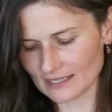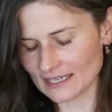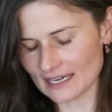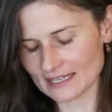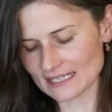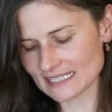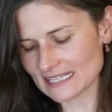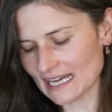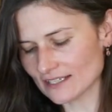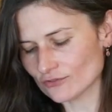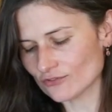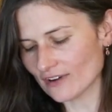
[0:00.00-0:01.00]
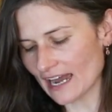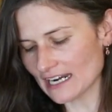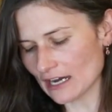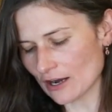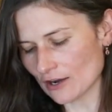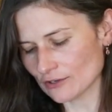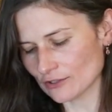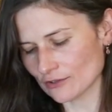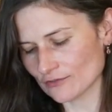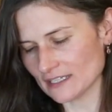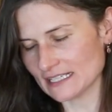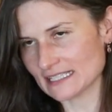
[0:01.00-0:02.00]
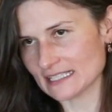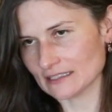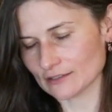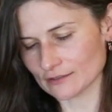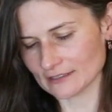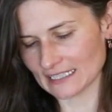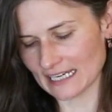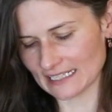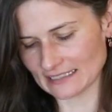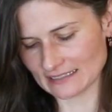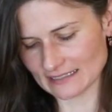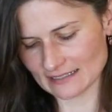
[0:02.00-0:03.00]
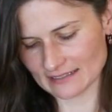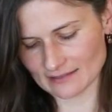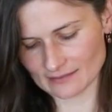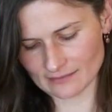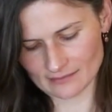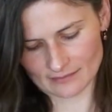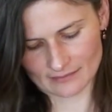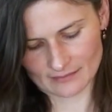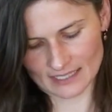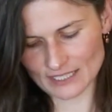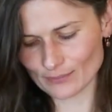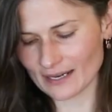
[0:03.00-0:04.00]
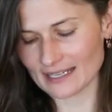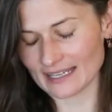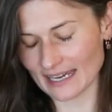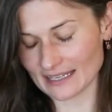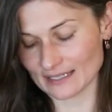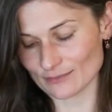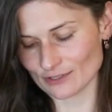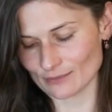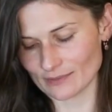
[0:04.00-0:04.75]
Yeah, they slide right out of these silicone liners. That's why I like them so